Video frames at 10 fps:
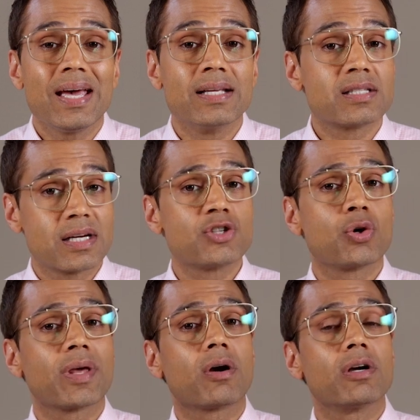and studies
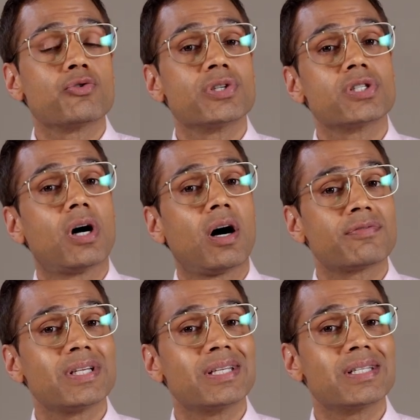show that cartridges
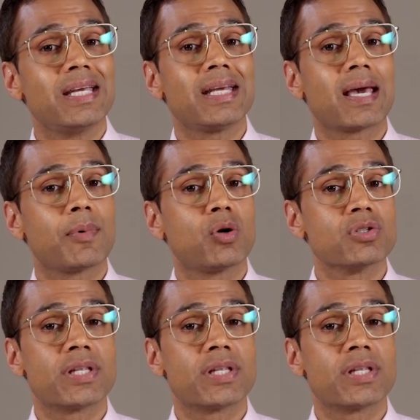often contain chemicals